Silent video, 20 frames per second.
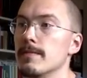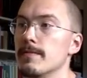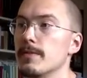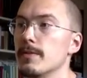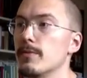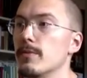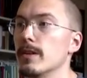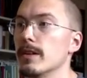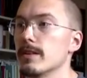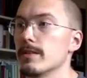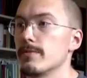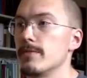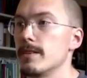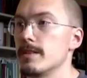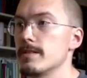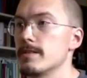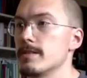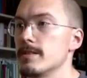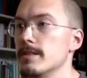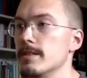the filter
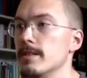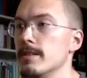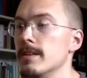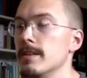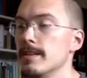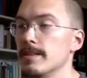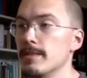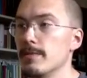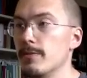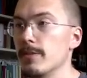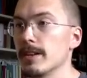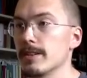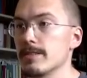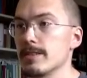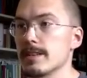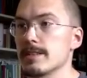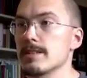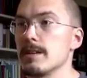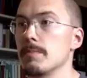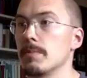function, the filter
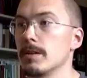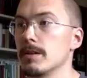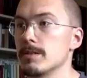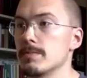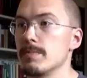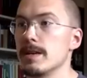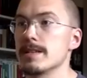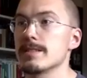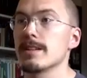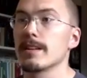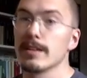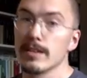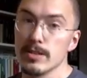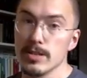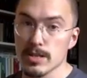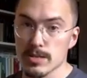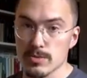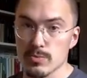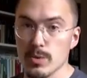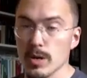example is basically
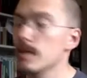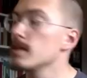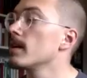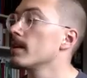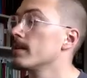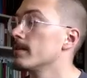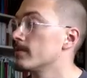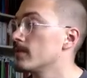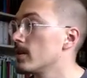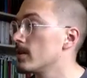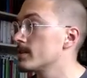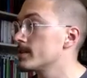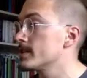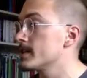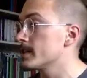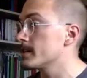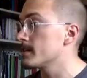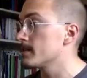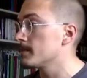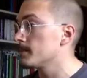just one line of
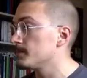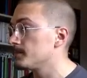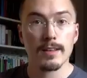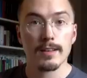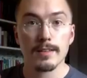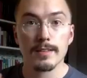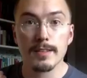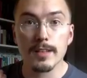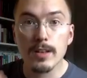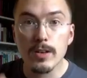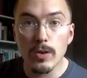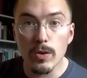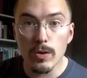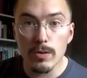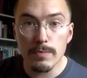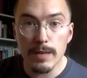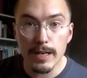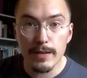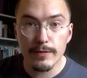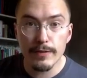logic. The
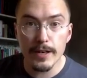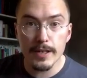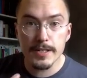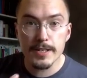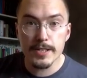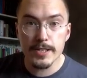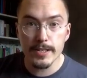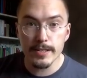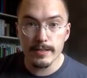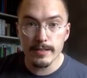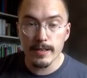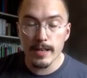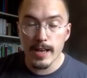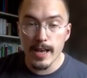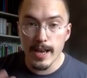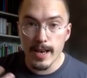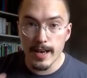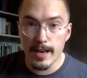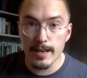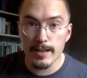callback function
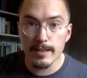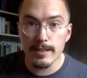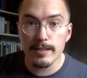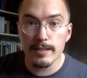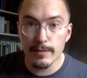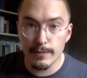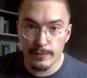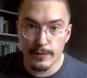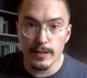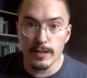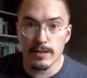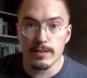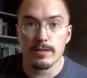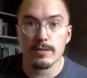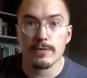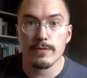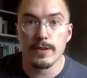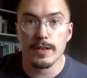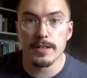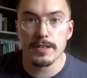and the
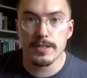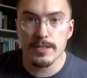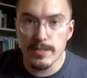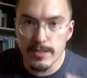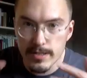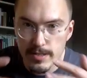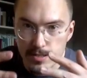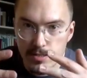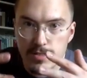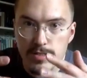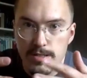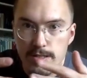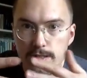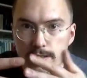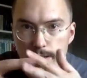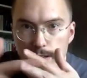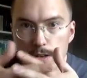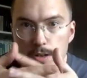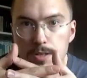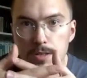filter function just
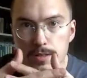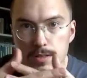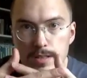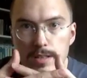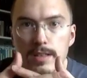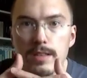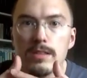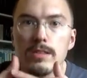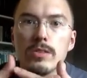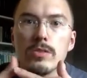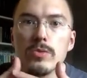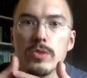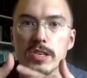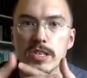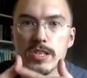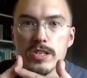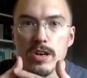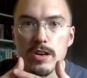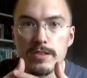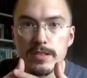slot into
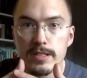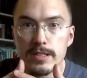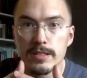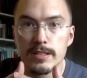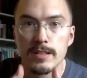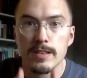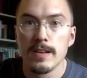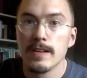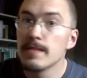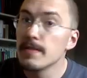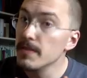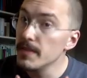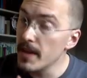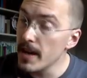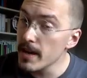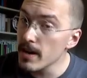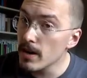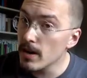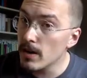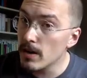each other.
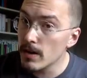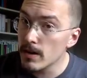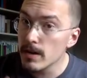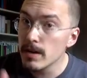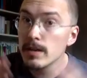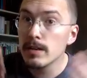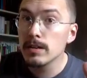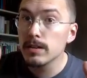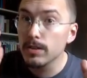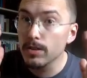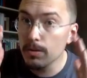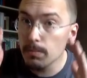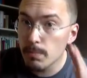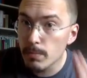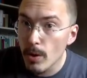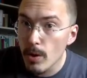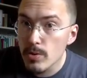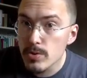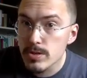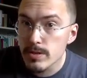They are
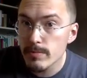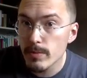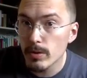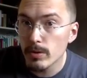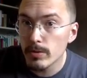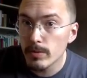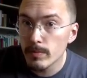composable.